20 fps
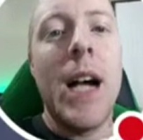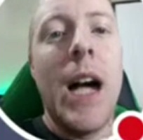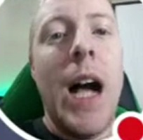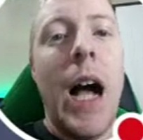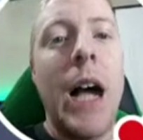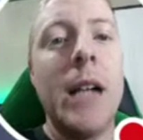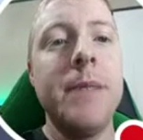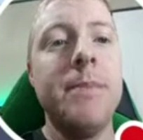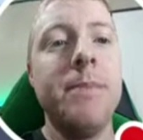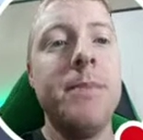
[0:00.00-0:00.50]

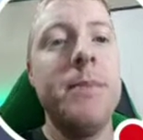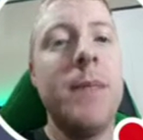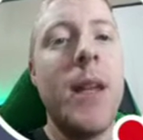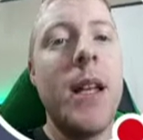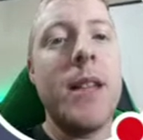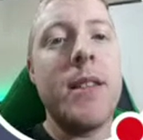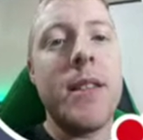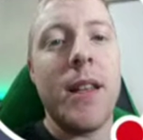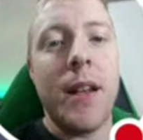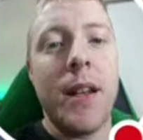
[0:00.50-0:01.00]
I'm.
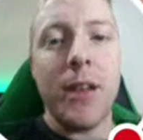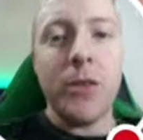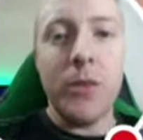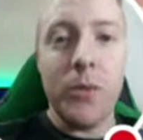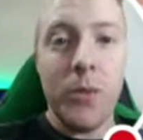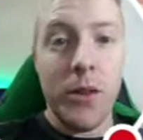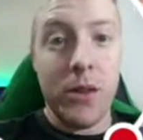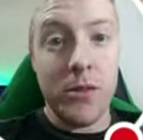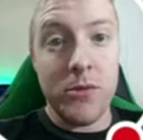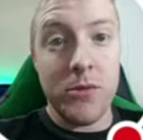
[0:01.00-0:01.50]
It's another
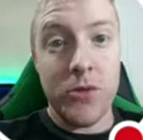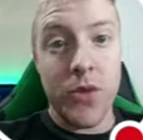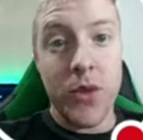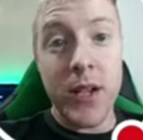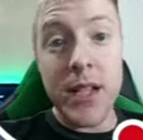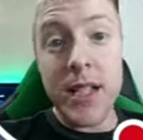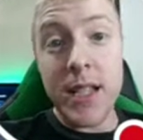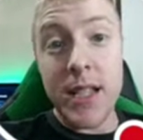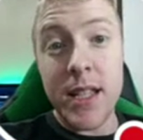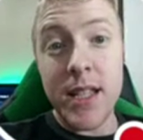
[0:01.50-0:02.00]
one of those
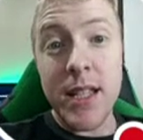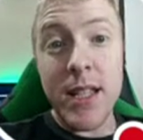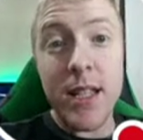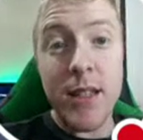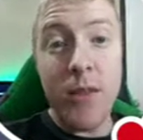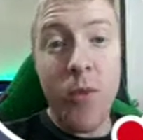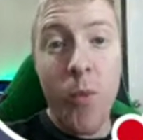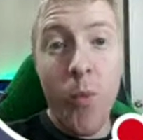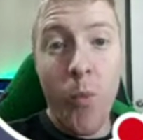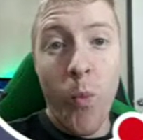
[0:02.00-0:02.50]

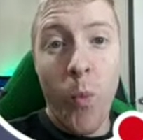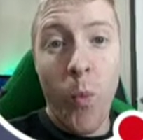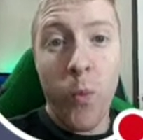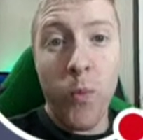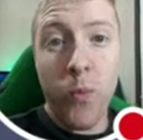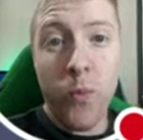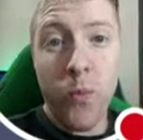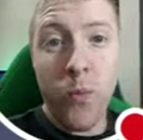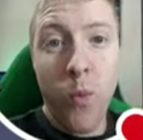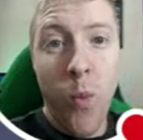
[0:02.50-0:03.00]
crazy,
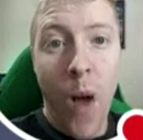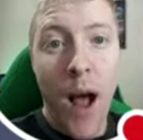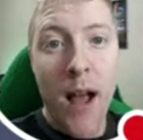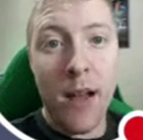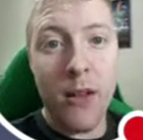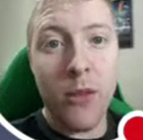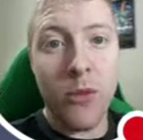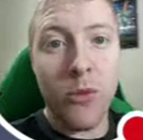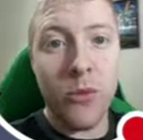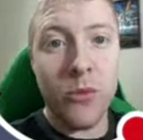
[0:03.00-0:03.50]

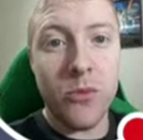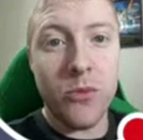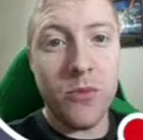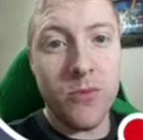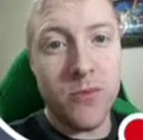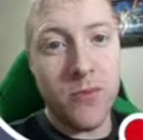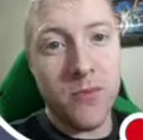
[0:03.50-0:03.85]
wild,